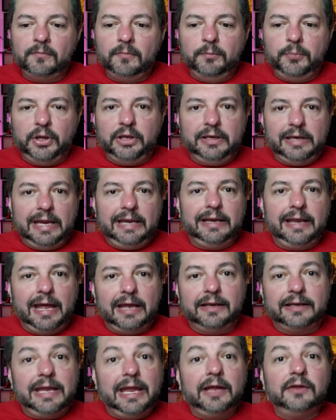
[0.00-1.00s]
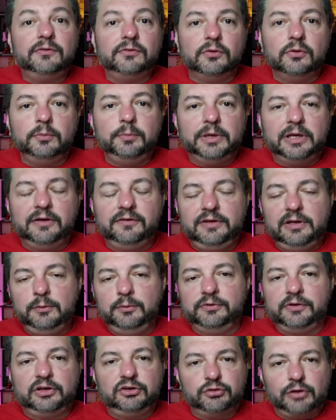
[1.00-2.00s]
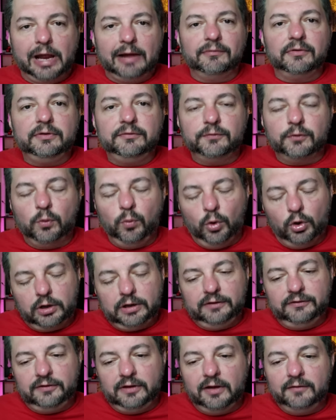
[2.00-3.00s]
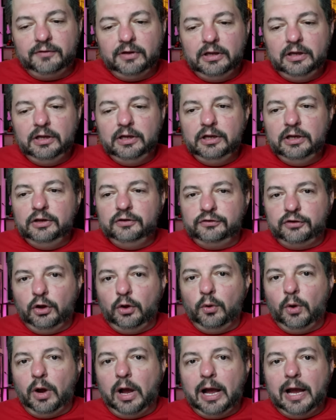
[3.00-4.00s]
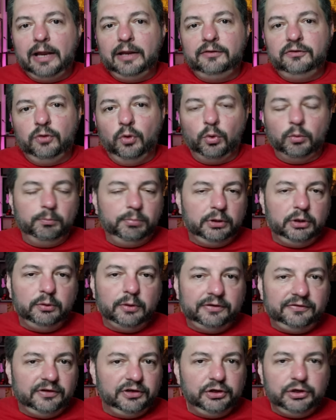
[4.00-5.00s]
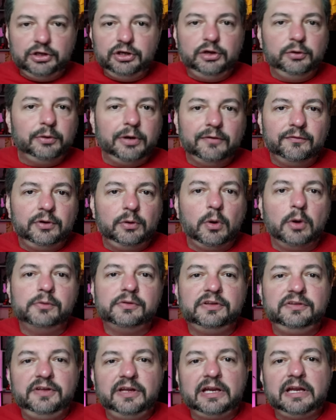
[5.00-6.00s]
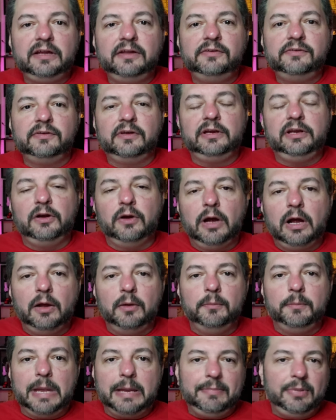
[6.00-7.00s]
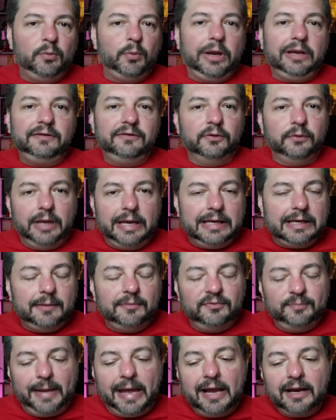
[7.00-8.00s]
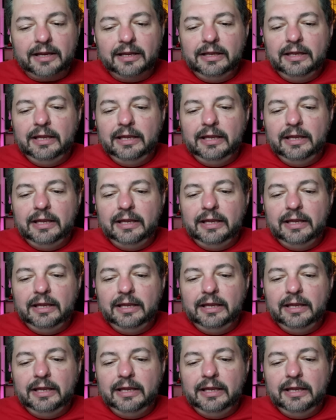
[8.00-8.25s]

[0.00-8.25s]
But Nate had to cancel because he was like traveling for work and stuff. So I told Blue, I said, you can do whatever you want with the tickets. You know, I'll maybe wait till Nate comes back.